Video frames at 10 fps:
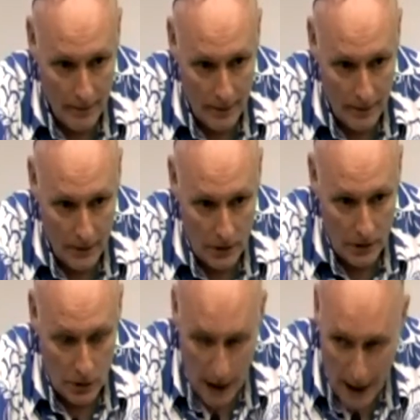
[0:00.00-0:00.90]

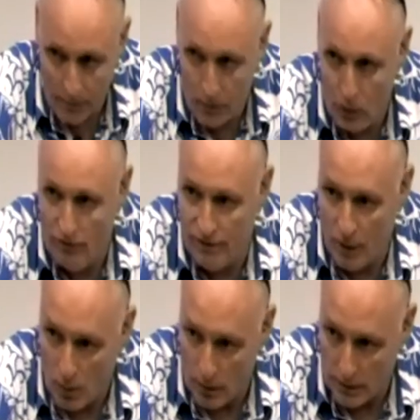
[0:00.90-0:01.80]
you can't move
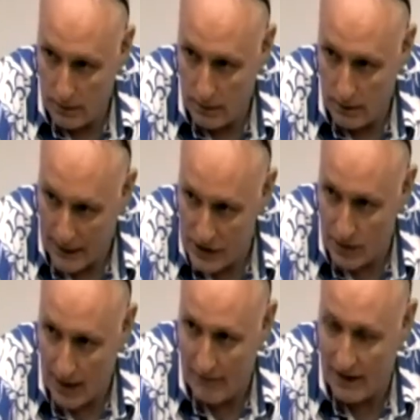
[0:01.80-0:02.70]
forward unless you
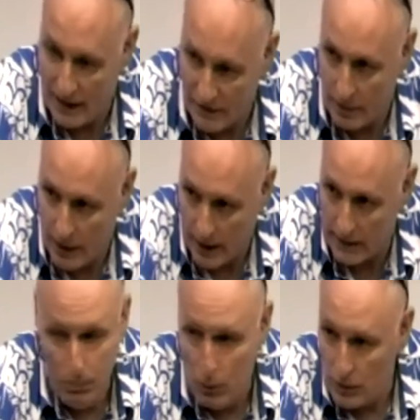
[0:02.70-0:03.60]
have a left
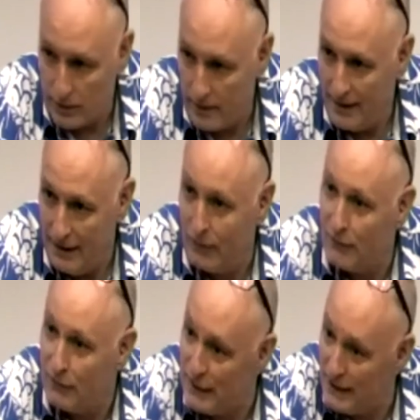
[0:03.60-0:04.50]
party. But even
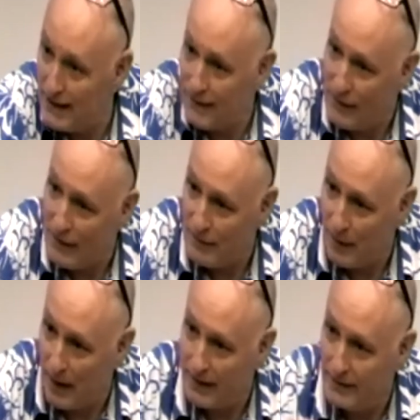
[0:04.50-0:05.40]
if you did have a left
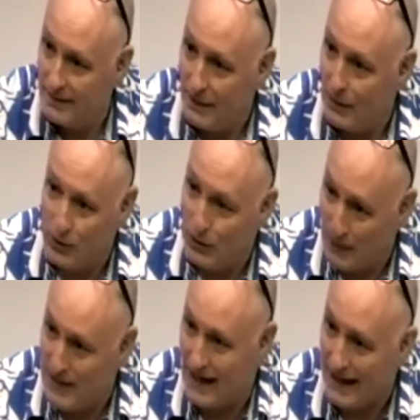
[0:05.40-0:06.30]
party, it could do
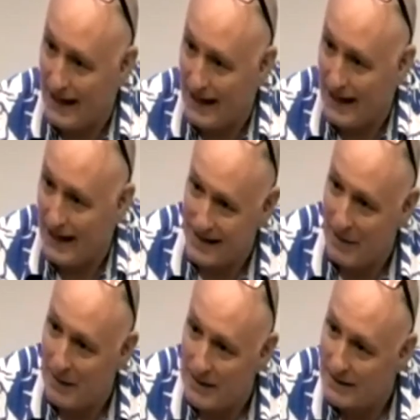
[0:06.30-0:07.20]
exactly the
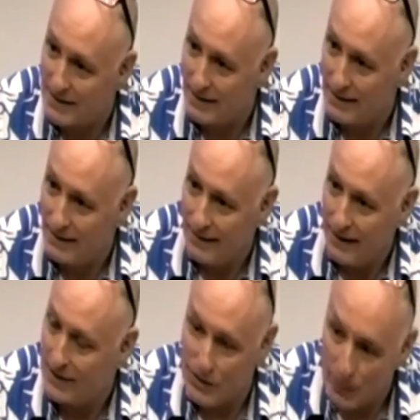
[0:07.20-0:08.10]
same as
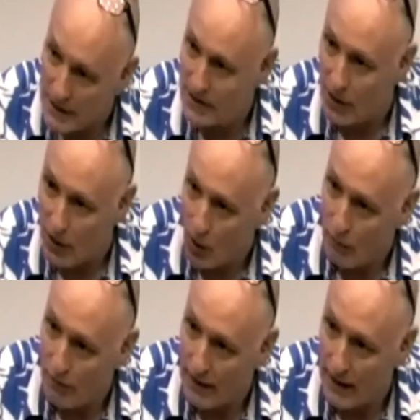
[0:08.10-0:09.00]
Syriza all
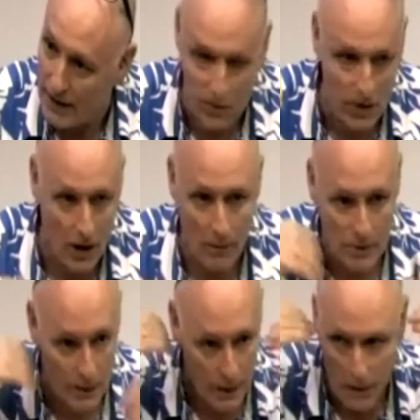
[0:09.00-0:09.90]
over again. So the comrades
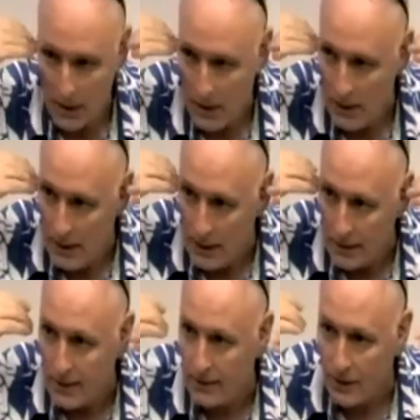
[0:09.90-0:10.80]
were,
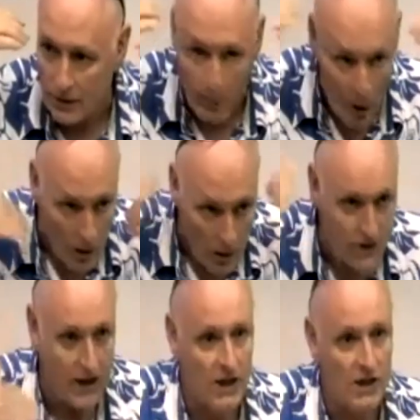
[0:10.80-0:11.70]
their
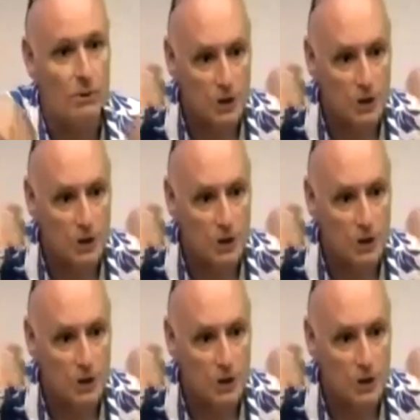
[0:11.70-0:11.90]
demoralization was